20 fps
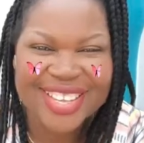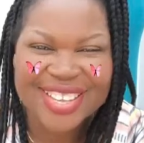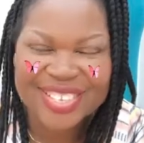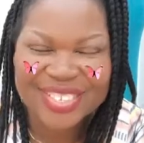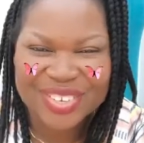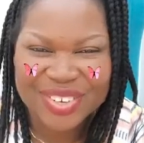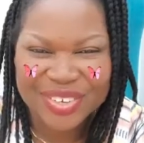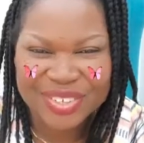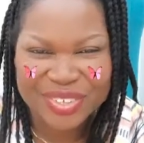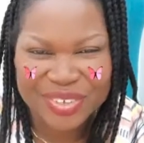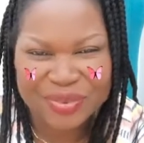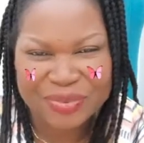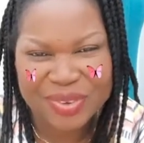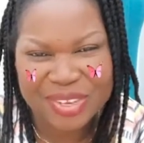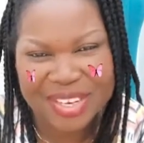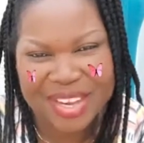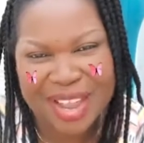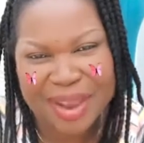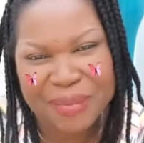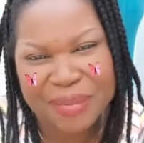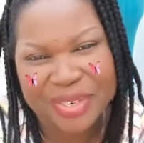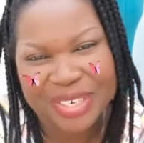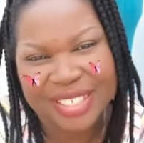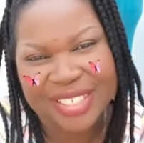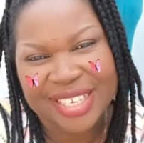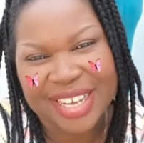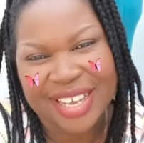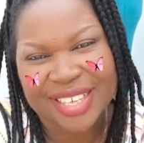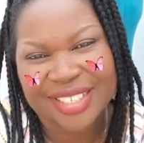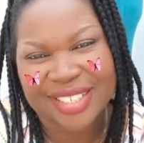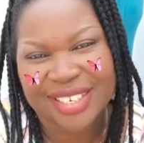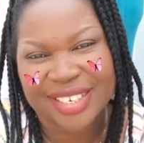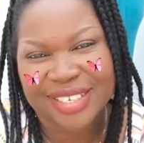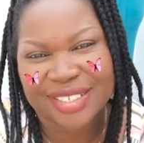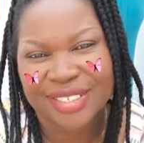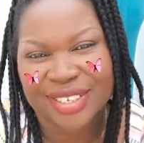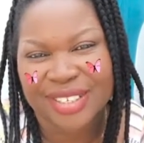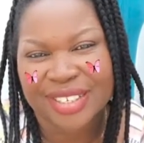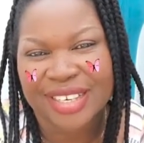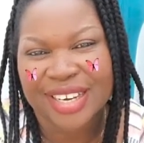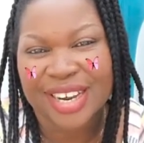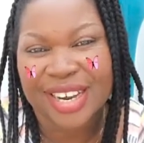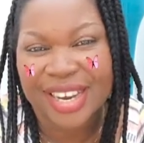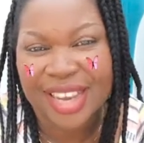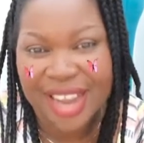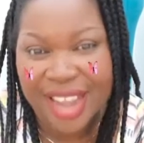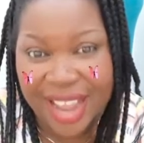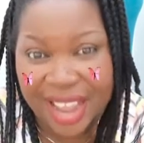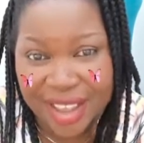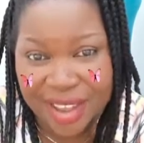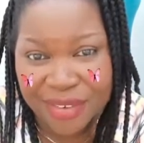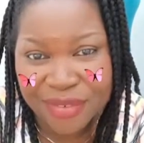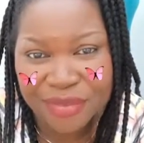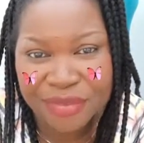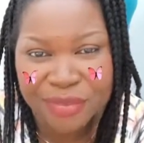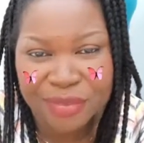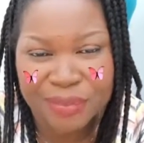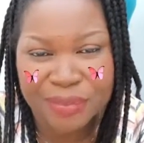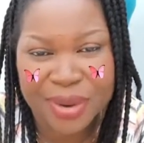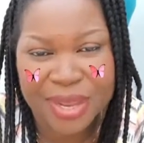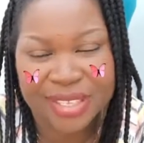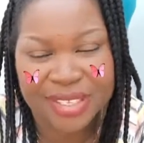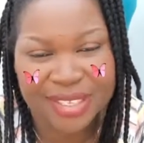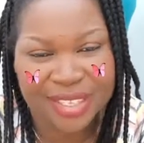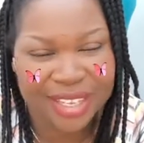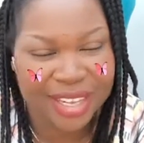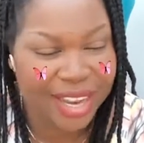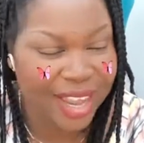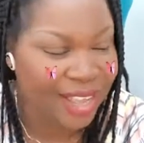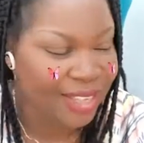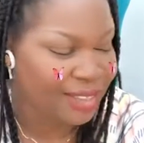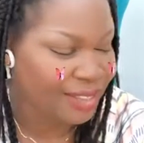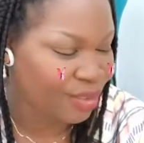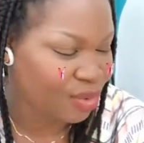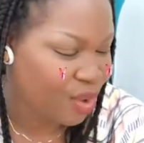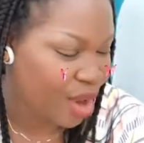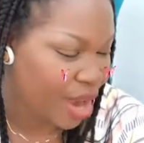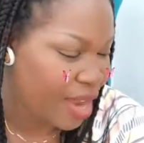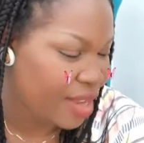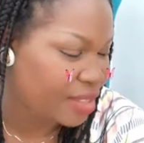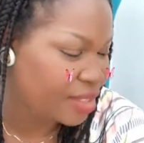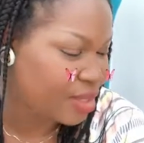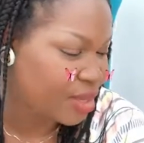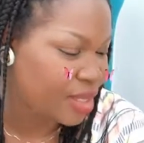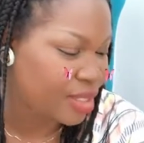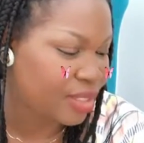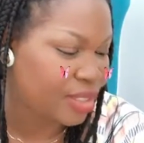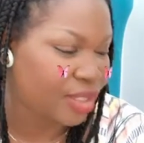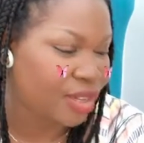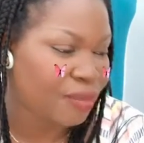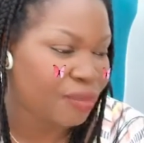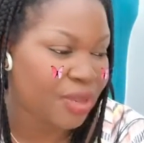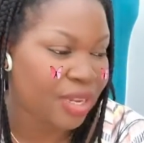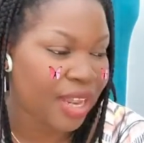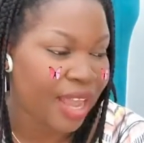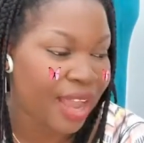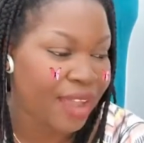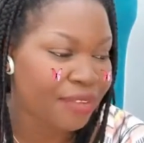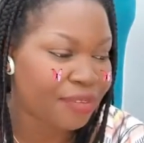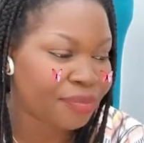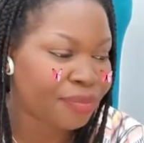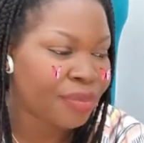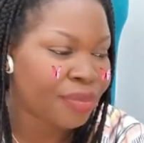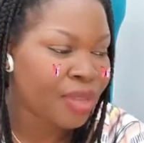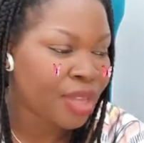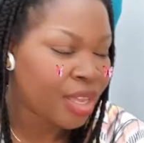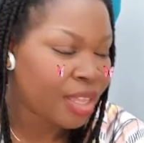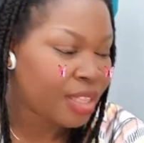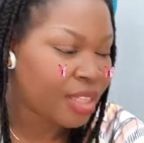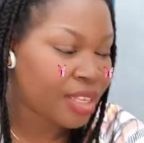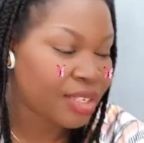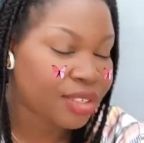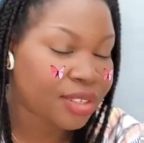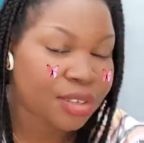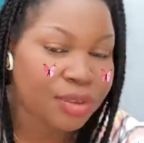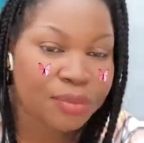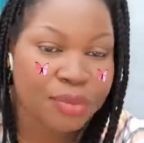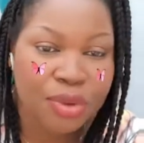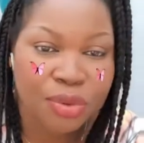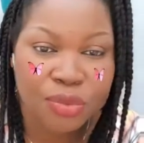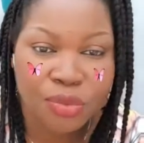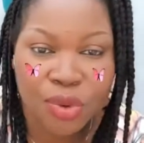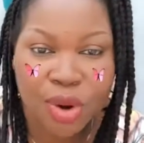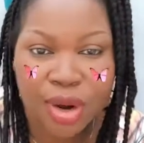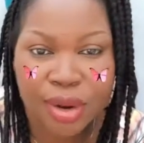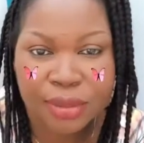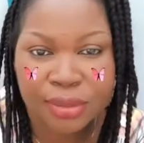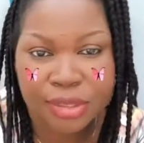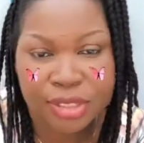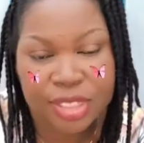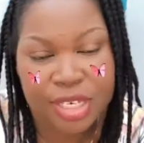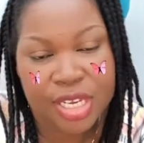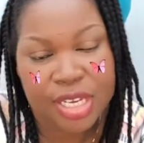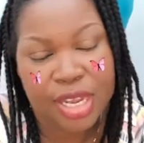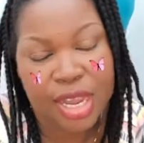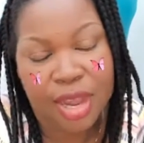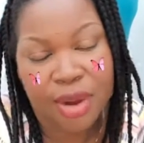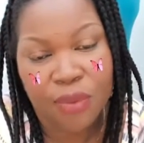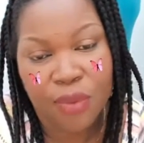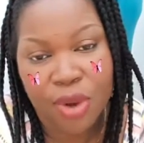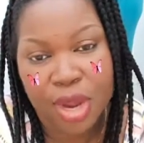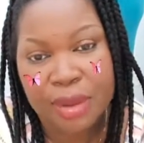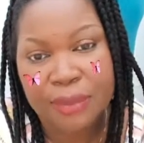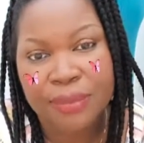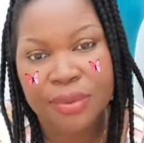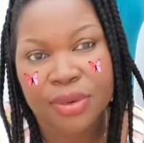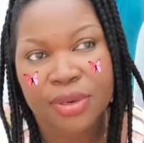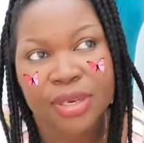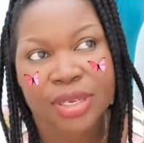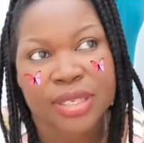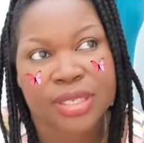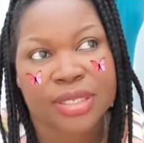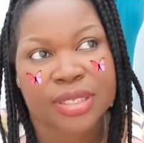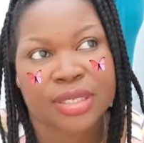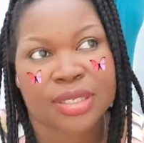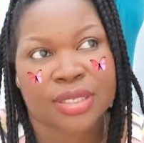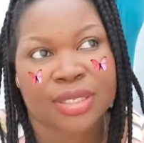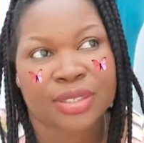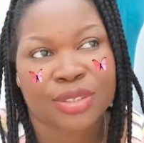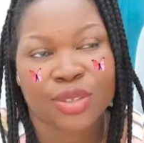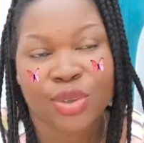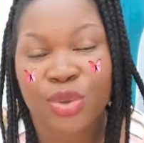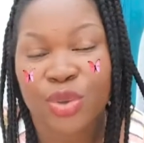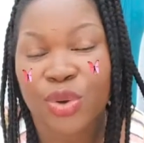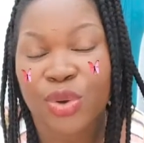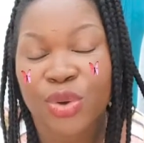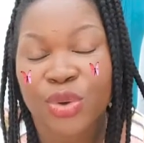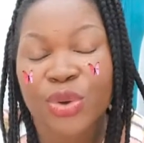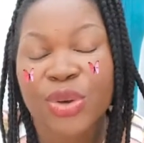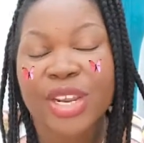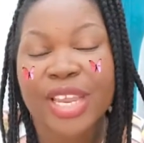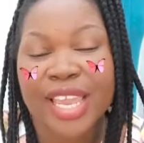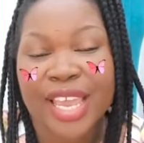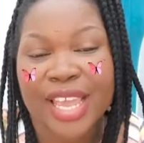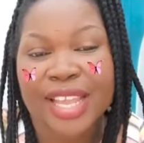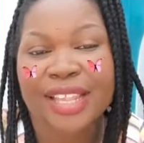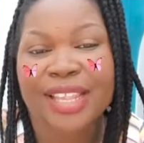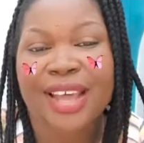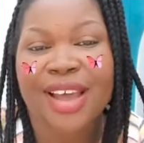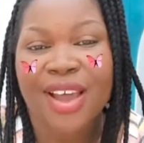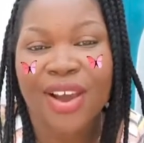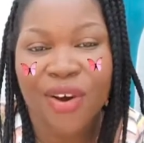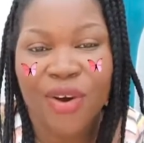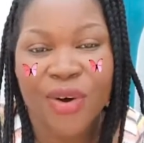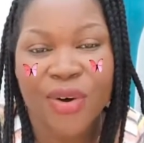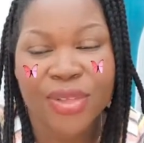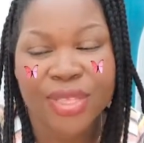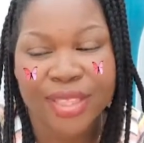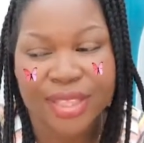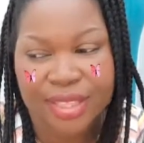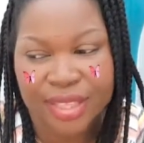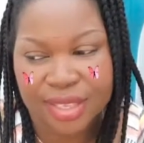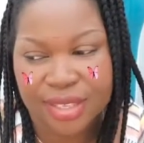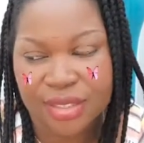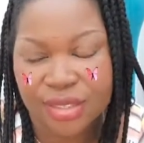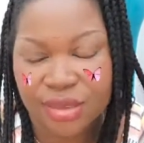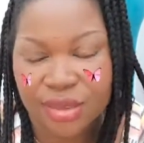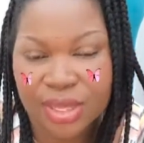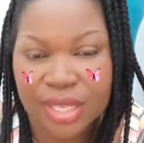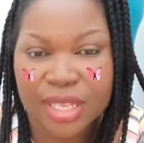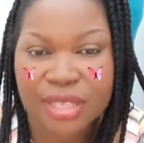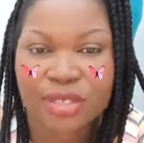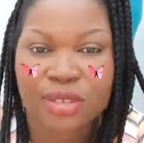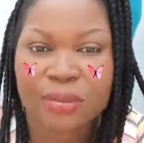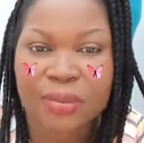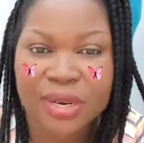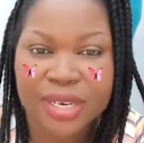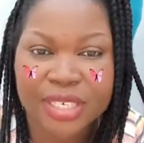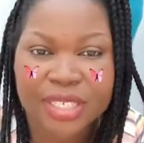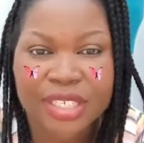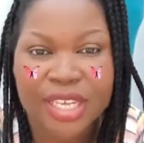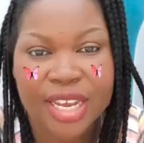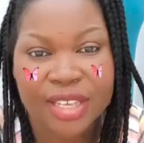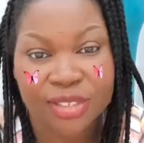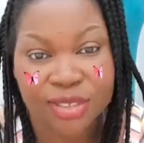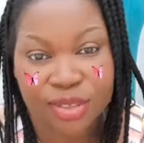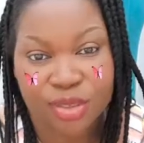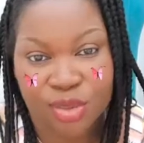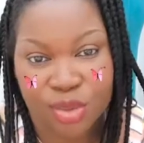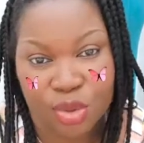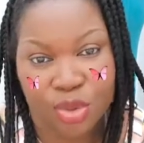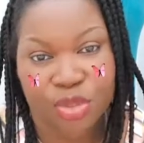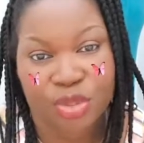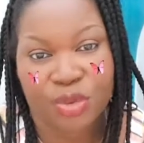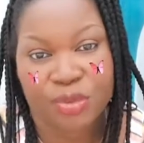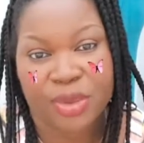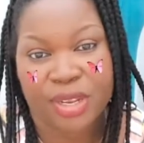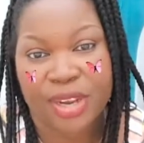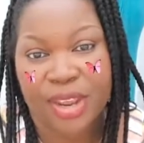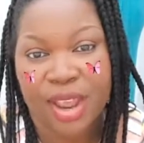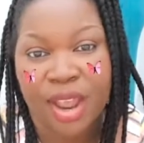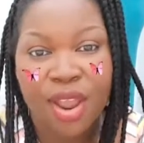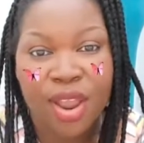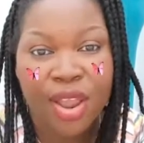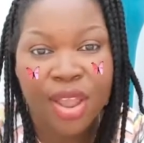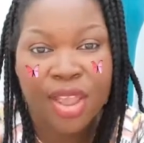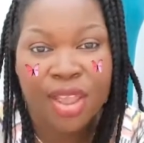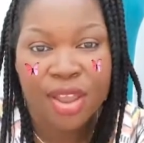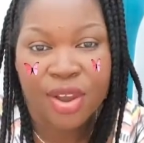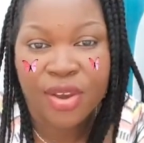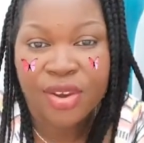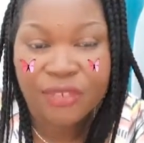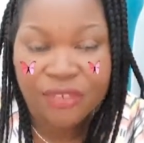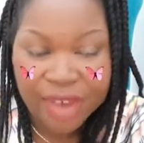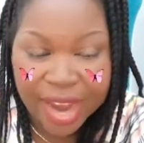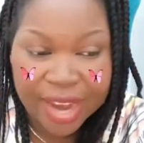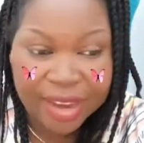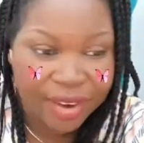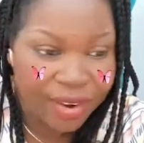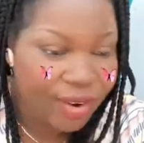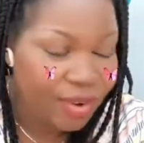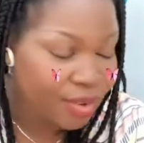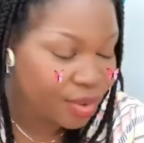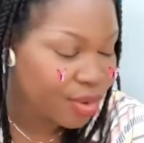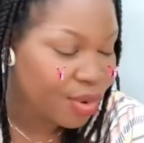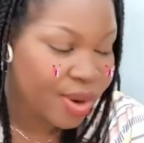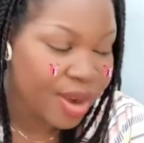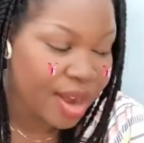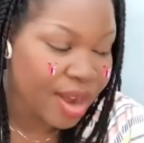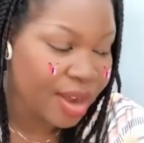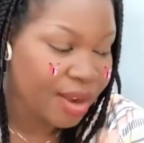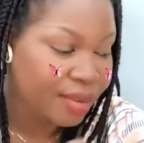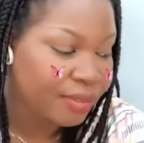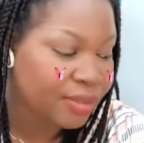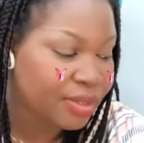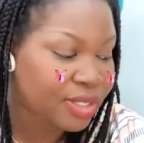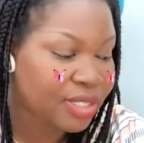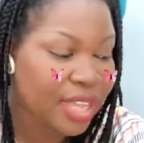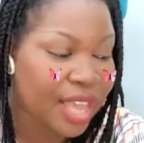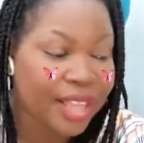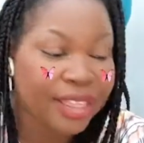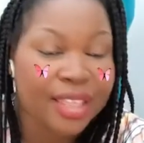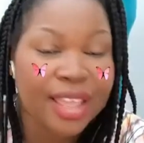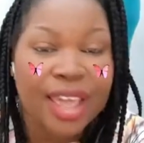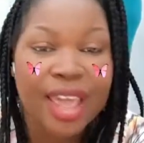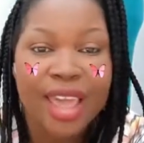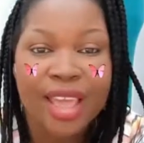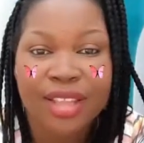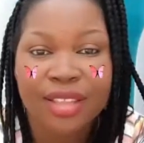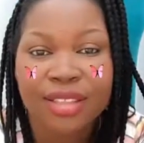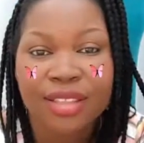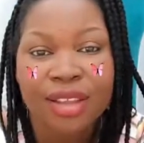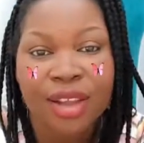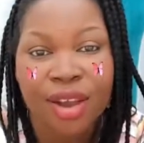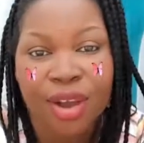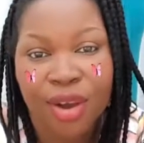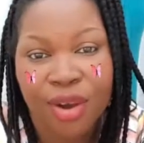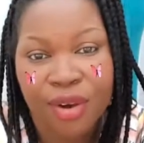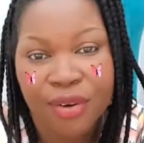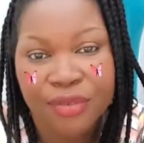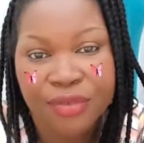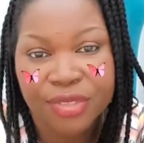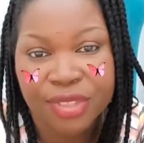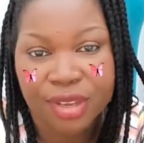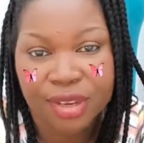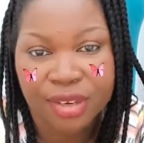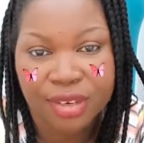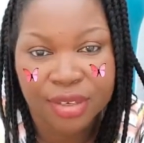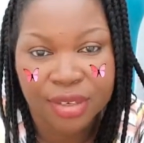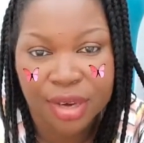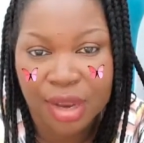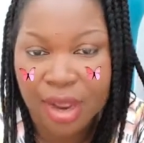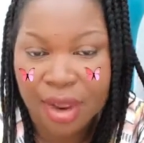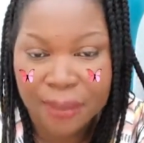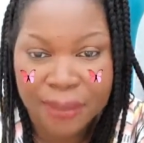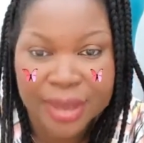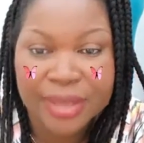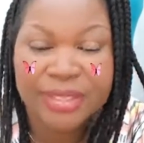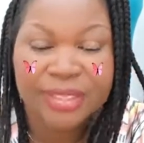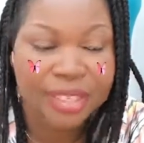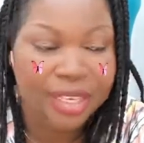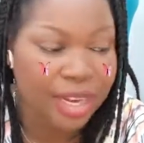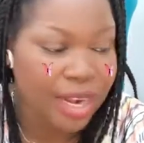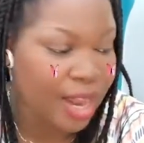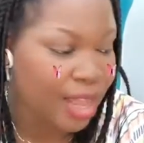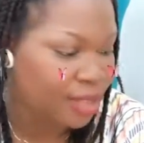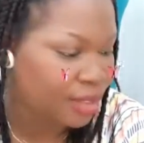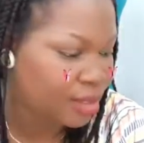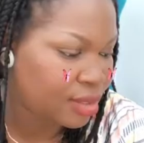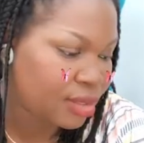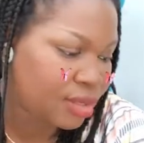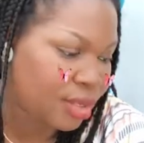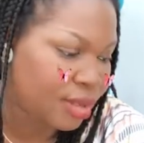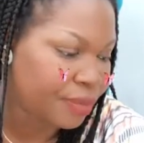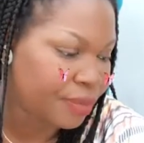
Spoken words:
social media monetization live masterclass. All right, so it's gonna be live. There's gonna be workbooks, so you're gonna get all the things you need to monetize your social media right on your arms at the end of the masterclass. So